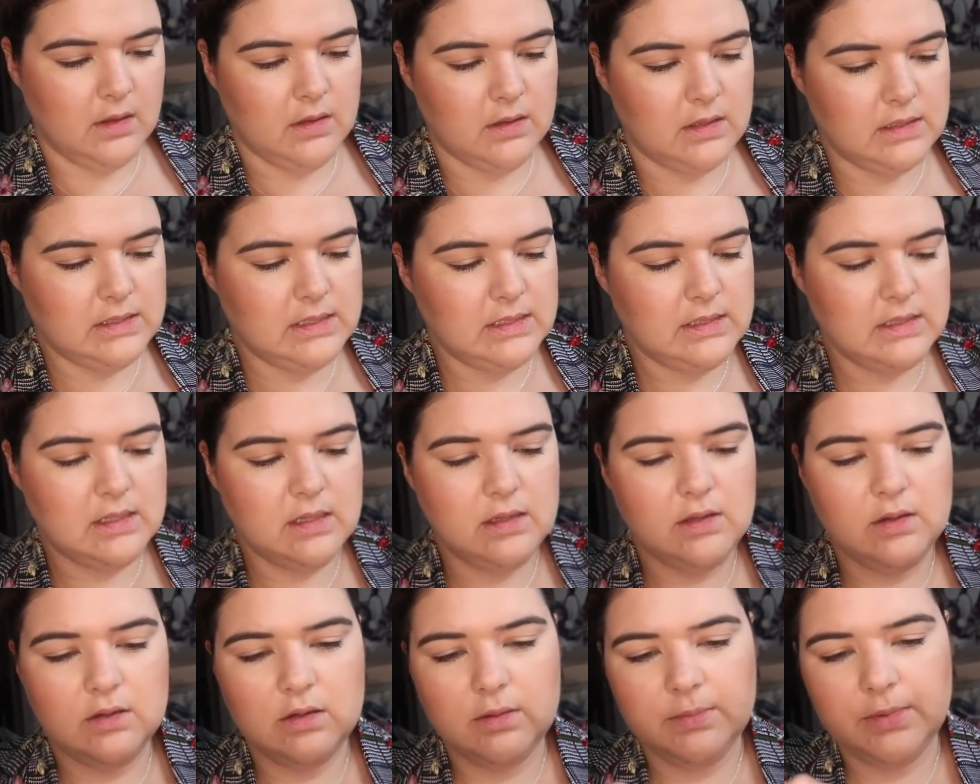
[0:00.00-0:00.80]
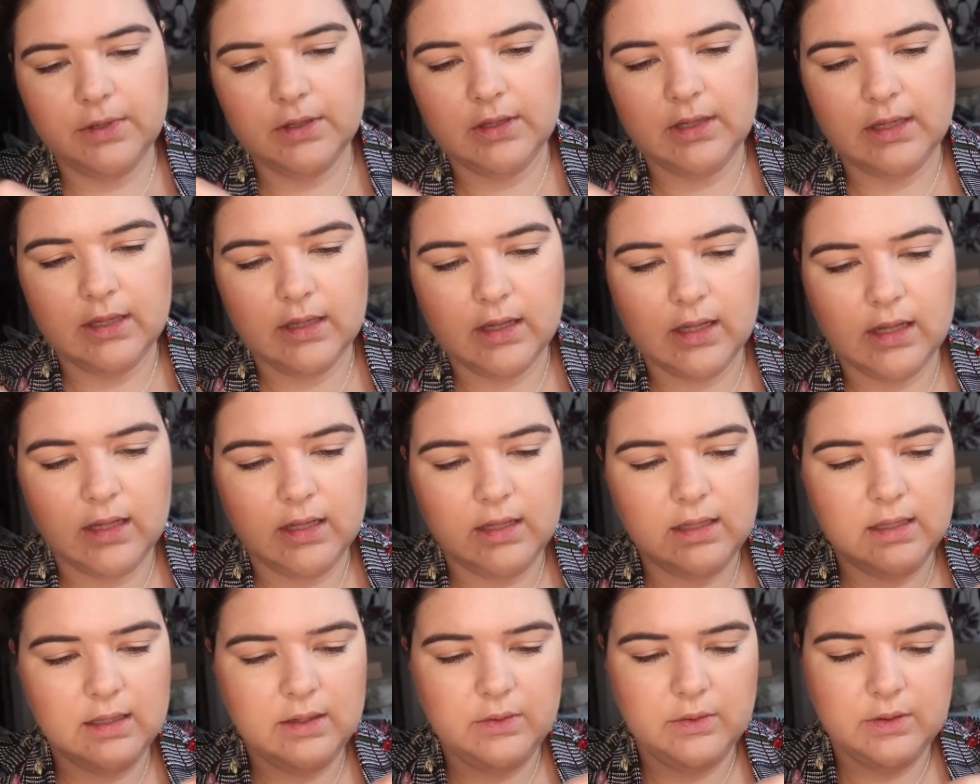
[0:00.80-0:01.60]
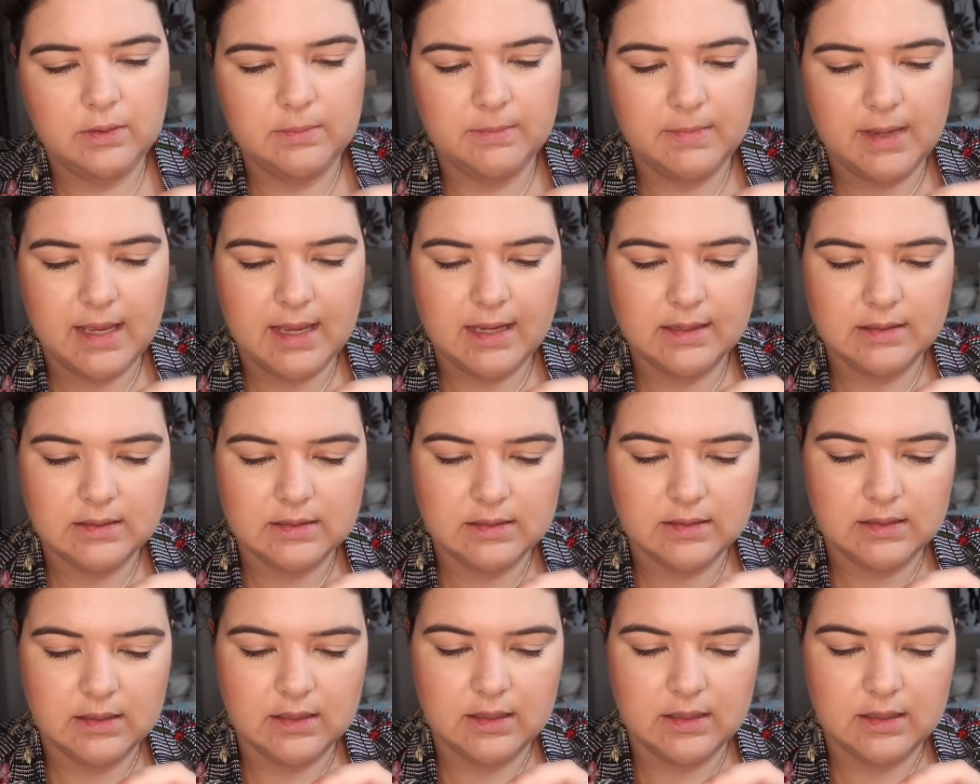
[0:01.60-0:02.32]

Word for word: This is the Huda Beauty Liquid Matte